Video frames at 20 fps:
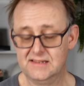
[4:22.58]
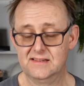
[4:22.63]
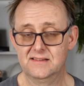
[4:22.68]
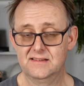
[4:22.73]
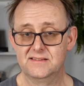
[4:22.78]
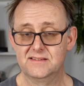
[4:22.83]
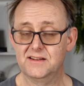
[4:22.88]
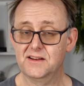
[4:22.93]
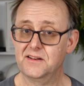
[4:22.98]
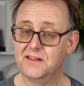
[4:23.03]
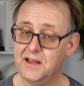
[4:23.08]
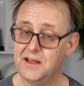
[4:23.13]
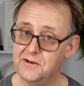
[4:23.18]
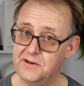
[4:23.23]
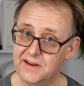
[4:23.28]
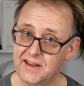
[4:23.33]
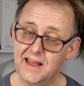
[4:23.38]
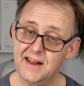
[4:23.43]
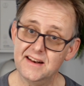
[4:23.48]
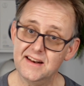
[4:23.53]
So there
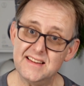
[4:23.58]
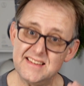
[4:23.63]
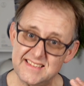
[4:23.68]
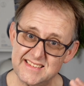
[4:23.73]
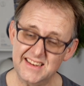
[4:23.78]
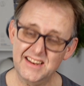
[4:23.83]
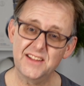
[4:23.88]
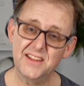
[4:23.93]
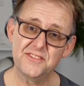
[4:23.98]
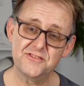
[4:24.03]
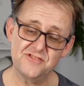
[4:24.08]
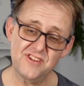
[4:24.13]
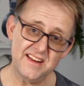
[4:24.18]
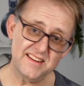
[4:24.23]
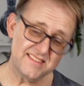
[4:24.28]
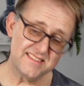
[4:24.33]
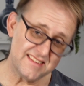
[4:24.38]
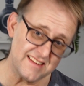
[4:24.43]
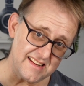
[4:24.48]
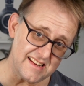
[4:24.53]
again, single
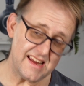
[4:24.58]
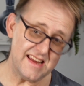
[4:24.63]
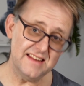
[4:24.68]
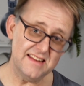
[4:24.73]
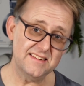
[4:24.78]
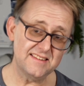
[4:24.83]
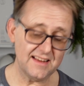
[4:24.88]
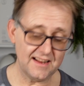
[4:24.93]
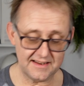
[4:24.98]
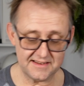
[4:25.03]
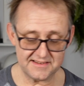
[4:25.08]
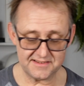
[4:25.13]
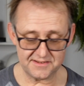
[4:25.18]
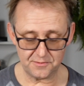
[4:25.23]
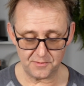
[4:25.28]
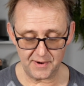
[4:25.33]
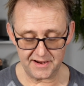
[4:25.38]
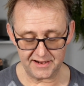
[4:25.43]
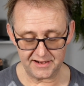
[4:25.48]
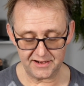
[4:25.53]
thread, Intel is the
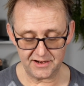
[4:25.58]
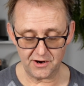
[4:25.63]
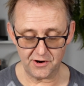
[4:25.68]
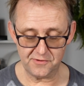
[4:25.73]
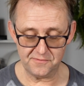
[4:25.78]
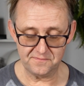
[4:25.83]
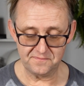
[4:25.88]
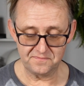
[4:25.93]
way to go.